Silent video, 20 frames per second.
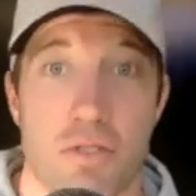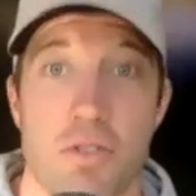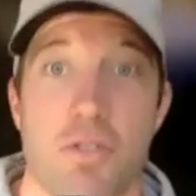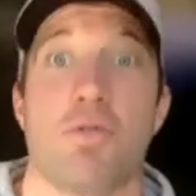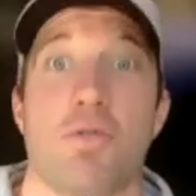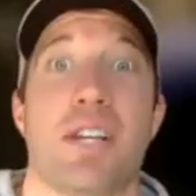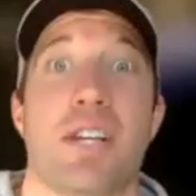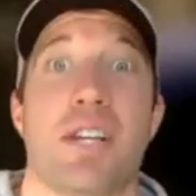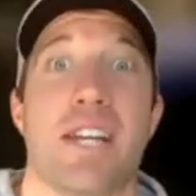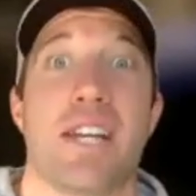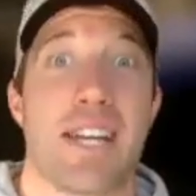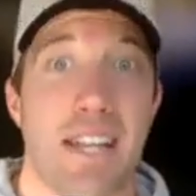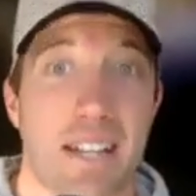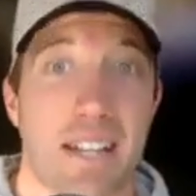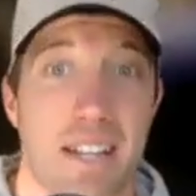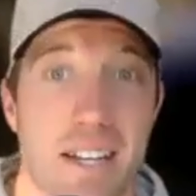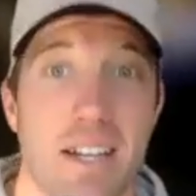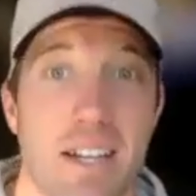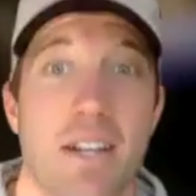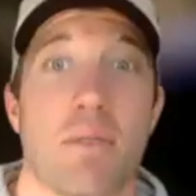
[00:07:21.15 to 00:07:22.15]

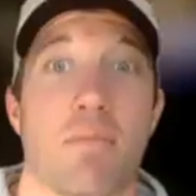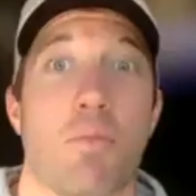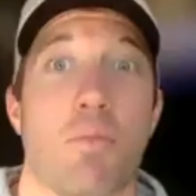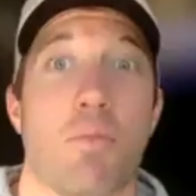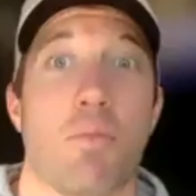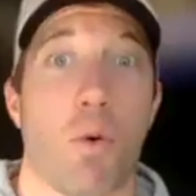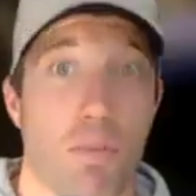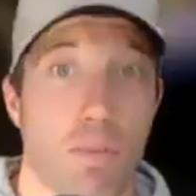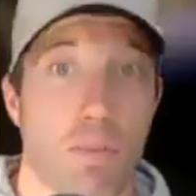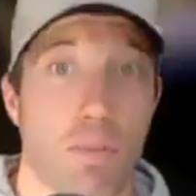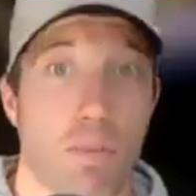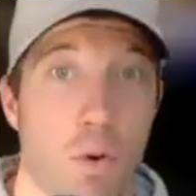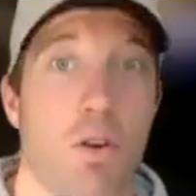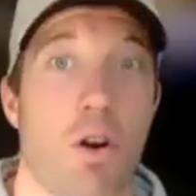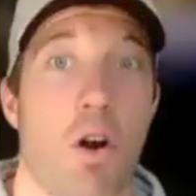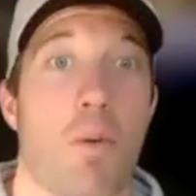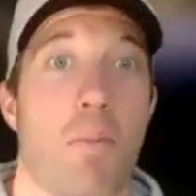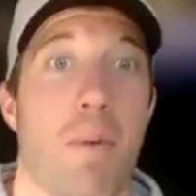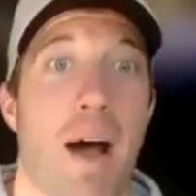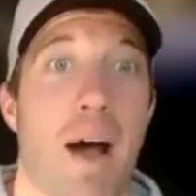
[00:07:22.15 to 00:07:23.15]
need more and more
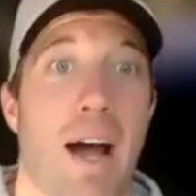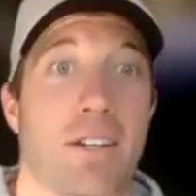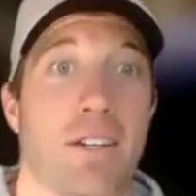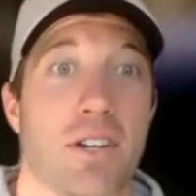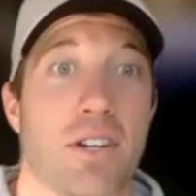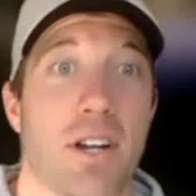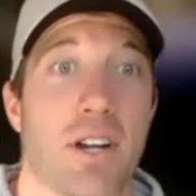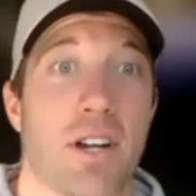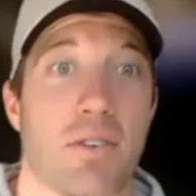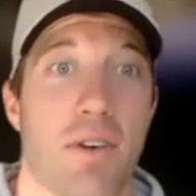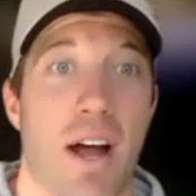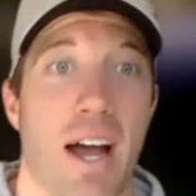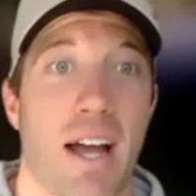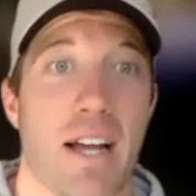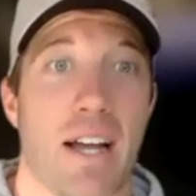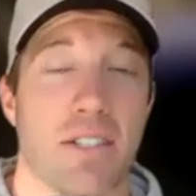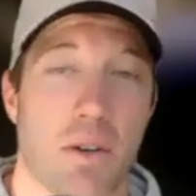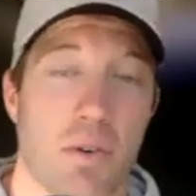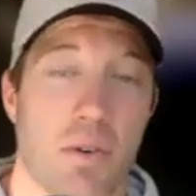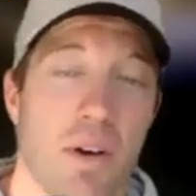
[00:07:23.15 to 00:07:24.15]
carbohydrate,
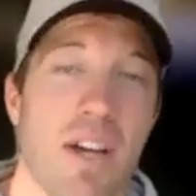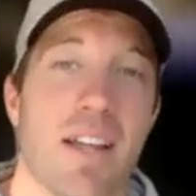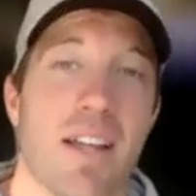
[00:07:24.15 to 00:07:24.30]
right? So